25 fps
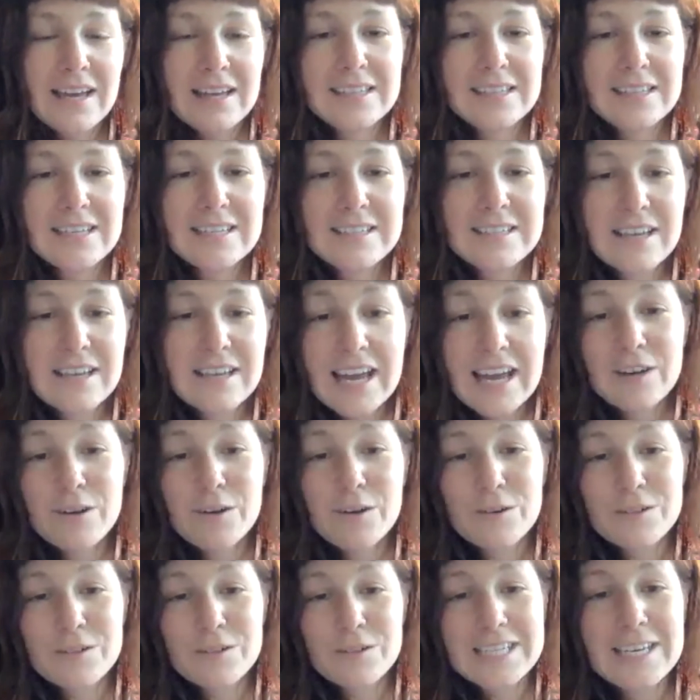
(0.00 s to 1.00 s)
Lisa
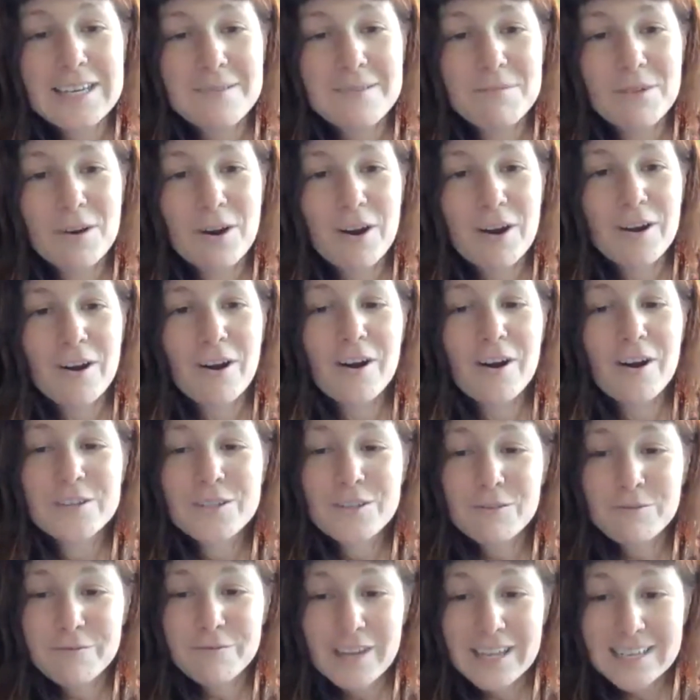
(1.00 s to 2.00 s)
and her team are
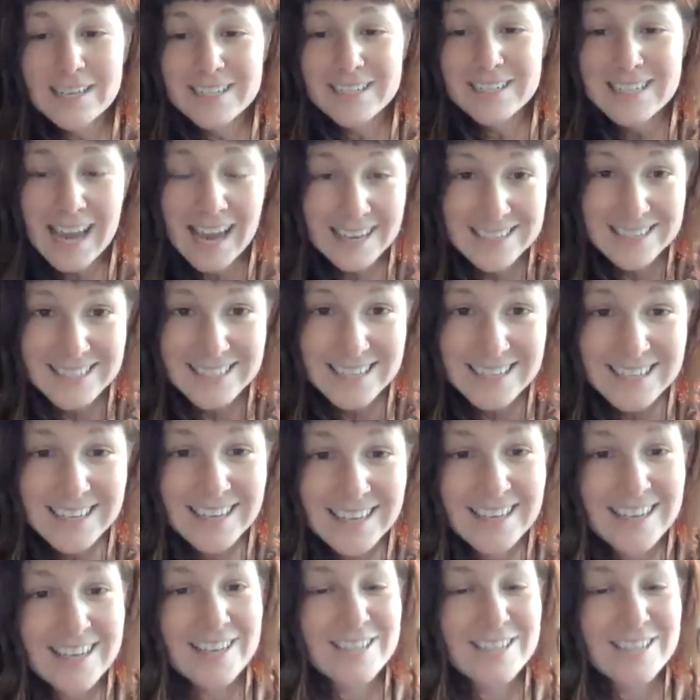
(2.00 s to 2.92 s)
also fantastic.